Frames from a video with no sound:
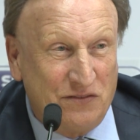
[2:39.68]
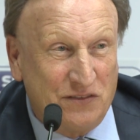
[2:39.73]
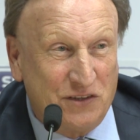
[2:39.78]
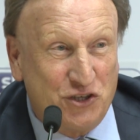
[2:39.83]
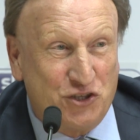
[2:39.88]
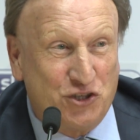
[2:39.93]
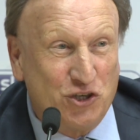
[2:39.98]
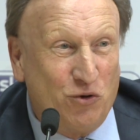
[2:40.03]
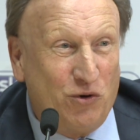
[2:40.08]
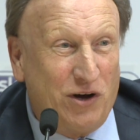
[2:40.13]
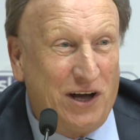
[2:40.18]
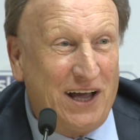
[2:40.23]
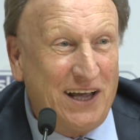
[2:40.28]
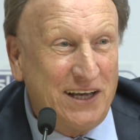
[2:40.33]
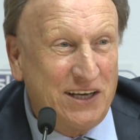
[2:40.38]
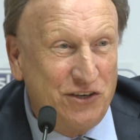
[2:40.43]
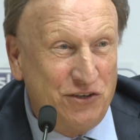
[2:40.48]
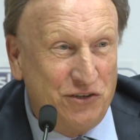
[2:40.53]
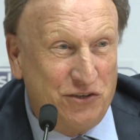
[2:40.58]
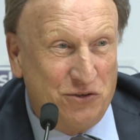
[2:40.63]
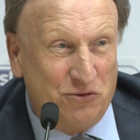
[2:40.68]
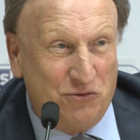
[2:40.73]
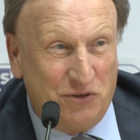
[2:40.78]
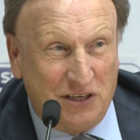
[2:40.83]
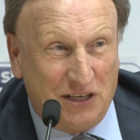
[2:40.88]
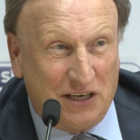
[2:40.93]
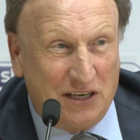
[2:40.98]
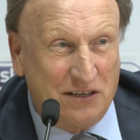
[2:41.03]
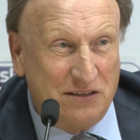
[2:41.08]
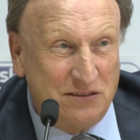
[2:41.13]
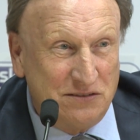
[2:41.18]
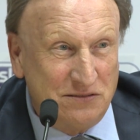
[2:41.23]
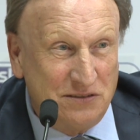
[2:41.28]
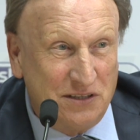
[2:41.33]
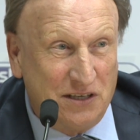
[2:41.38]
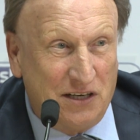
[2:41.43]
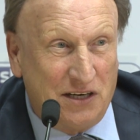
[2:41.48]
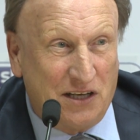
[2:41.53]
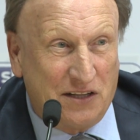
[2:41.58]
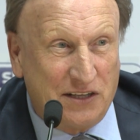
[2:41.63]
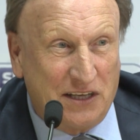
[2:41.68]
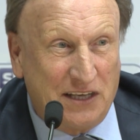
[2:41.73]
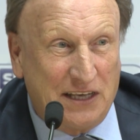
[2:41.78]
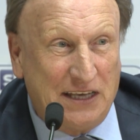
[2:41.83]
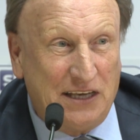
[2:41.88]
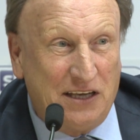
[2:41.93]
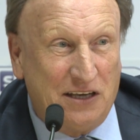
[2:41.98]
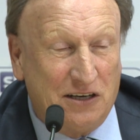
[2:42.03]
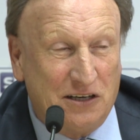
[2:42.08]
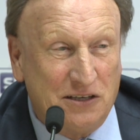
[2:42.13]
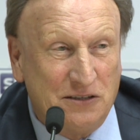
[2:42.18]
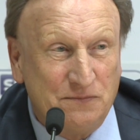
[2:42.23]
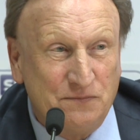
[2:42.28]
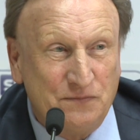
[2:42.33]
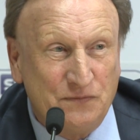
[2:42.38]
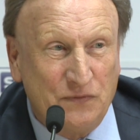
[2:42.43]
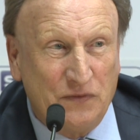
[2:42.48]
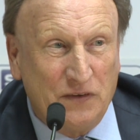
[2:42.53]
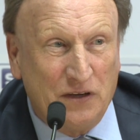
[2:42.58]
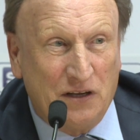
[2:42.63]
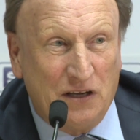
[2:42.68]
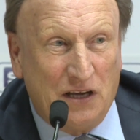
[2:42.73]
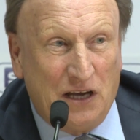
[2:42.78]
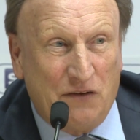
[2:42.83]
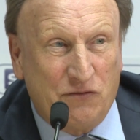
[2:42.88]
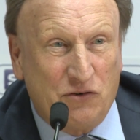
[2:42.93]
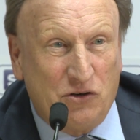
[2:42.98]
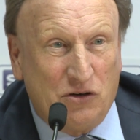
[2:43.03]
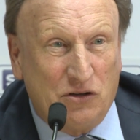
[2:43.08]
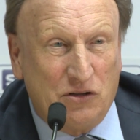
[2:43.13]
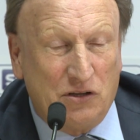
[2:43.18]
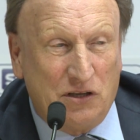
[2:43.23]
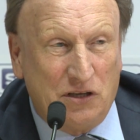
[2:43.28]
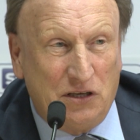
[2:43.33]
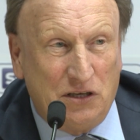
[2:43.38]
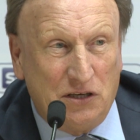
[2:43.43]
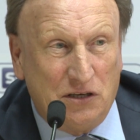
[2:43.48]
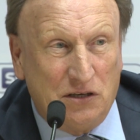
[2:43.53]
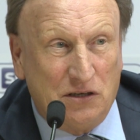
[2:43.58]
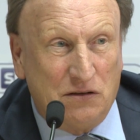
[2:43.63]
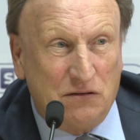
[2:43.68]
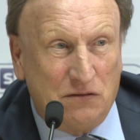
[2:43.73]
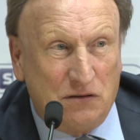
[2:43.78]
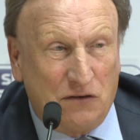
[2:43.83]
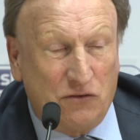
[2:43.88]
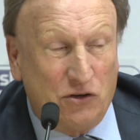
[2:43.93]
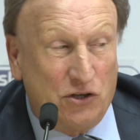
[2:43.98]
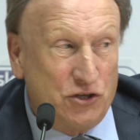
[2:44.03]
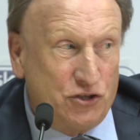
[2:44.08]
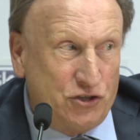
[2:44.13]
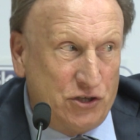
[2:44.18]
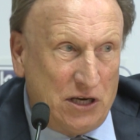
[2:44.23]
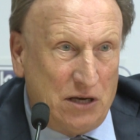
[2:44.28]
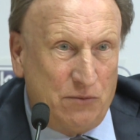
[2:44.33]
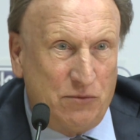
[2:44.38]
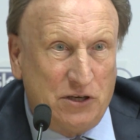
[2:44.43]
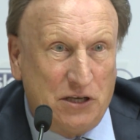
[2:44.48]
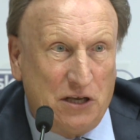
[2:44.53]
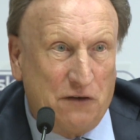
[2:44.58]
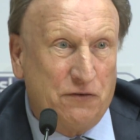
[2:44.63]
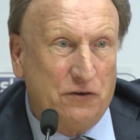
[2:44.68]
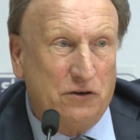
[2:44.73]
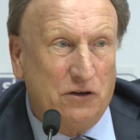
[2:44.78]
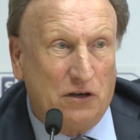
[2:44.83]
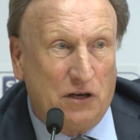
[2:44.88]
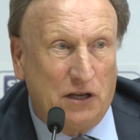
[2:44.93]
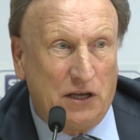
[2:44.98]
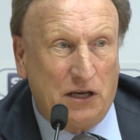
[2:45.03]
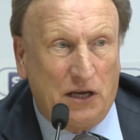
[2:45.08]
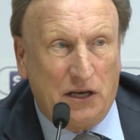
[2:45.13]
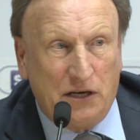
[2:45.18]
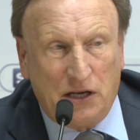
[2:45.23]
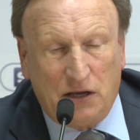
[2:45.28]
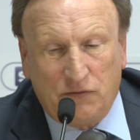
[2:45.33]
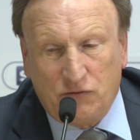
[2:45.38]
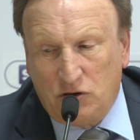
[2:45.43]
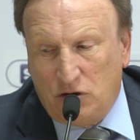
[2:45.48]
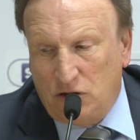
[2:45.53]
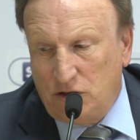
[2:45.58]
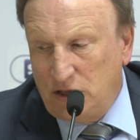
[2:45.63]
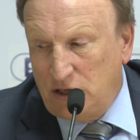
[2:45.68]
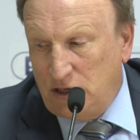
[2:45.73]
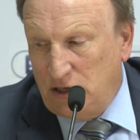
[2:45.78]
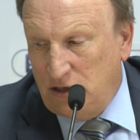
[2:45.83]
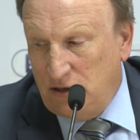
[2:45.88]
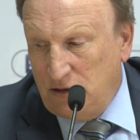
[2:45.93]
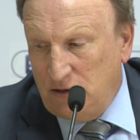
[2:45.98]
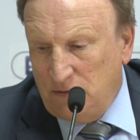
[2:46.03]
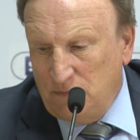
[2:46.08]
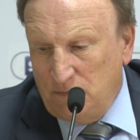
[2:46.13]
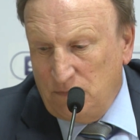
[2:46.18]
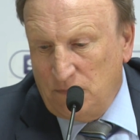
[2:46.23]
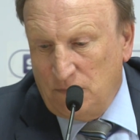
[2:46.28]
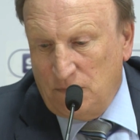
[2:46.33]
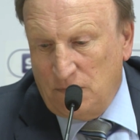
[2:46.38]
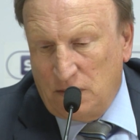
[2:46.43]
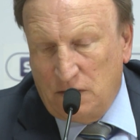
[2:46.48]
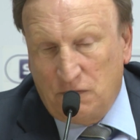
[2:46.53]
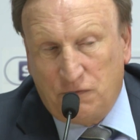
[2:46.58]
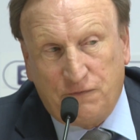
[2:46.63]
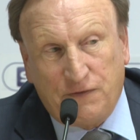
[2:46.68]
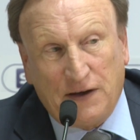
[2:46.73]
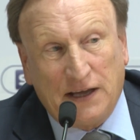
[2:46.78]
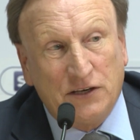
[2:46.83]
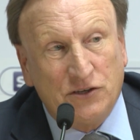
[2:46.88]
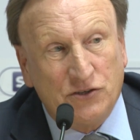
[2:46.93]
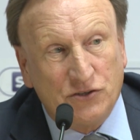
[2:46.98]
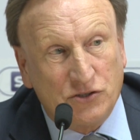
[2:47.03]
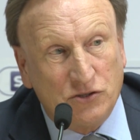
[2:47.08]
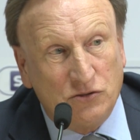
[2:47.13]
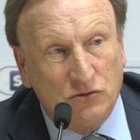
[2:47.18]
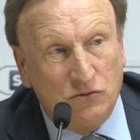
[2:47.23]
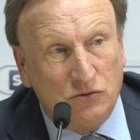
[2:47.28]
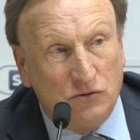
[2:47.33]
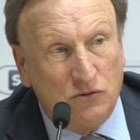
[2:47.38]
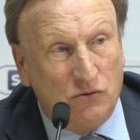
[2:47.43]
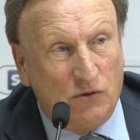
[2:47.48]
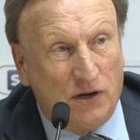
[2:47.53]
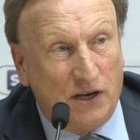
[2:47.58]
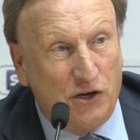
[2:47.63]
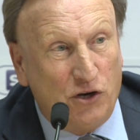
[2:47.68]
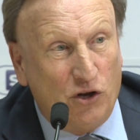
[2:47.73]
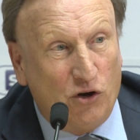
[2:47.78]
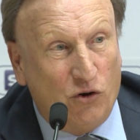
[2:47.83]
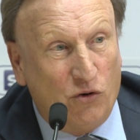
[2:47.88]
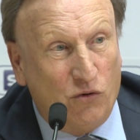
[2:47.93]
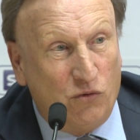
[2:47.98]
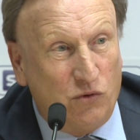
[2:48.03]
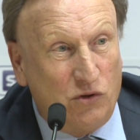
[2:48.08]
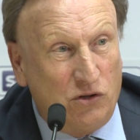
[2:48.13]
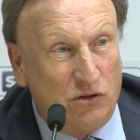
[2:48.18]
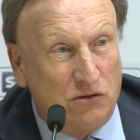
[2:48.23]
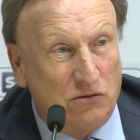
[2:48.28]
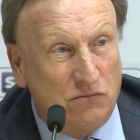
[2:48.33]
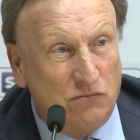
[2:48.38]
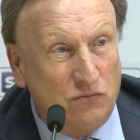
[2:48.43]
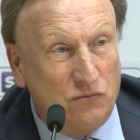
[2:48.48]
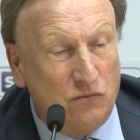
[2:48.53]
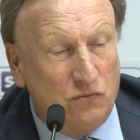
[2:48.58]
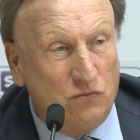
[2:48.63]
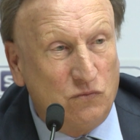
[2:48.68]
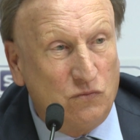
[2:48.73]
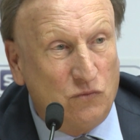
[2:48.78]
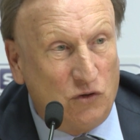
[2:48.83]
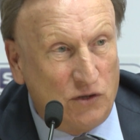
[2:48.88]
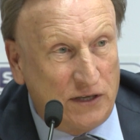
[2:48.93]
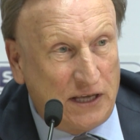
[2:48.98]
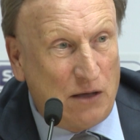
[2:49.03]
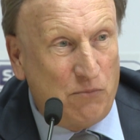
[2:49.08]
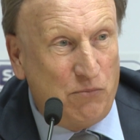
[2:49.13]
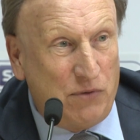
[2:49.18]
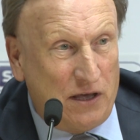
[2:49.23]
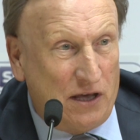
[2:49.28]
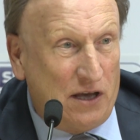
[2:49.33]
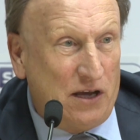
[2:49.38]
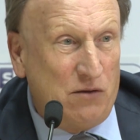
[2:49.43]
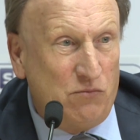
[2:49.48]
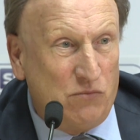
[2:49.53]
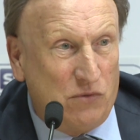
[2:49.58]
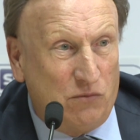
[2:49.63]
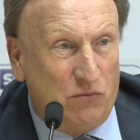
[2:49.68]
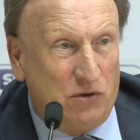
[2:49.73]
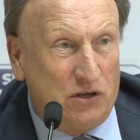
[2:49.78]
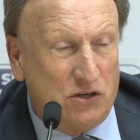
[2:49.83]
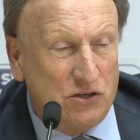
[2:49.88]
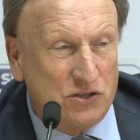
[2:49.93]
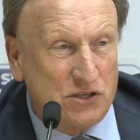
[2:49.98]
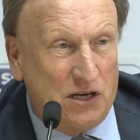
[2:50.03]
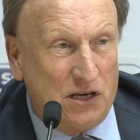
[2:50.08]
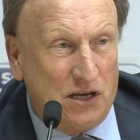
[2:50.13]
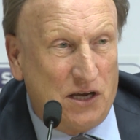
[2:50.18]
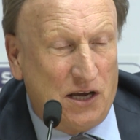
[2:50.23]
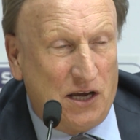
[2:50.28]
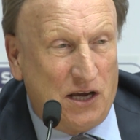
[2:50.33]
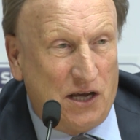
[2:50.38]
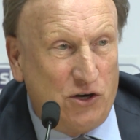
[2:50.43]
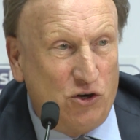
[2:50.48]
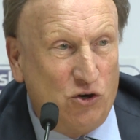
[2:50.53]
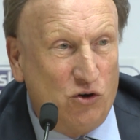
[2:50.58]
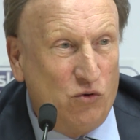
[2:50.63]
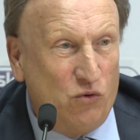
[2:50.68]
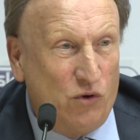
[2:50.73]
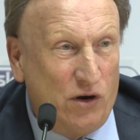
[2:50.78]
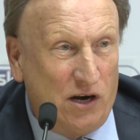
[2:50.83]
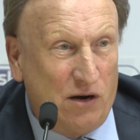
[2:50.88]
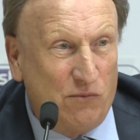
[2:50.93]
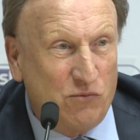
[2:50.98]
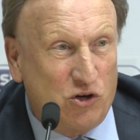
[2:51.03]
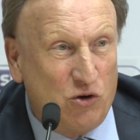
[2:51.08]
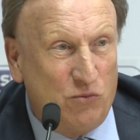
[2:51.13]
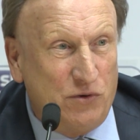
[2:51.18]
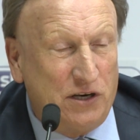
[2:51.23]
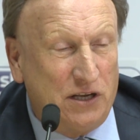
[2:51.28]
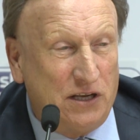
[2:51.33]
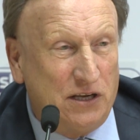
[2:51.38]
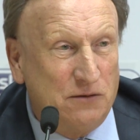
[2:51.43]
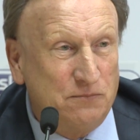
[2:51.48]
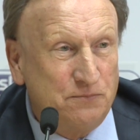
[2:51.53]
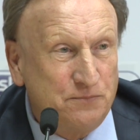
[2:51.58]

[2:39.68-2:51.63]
to show what I can do, really. And I think here I've got the chairman definitely, and I've got the fans who I know will get behind me because I know where I'm coming here.